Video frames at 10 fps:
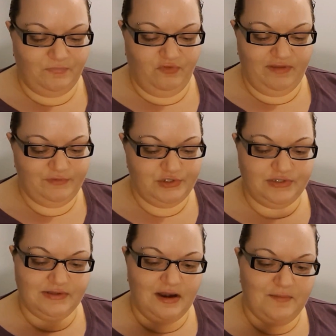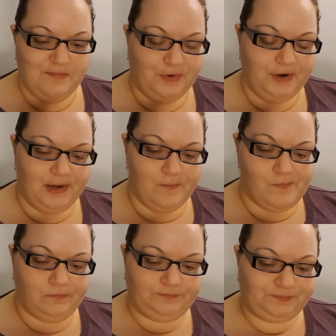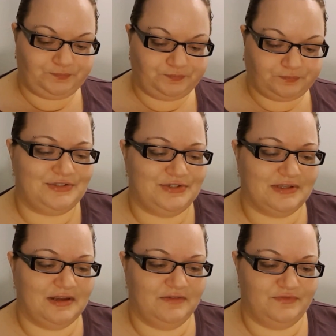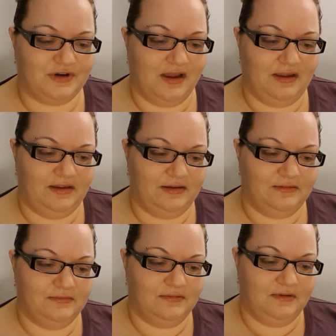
flavor's just kind of boring. It's just kind of dry, and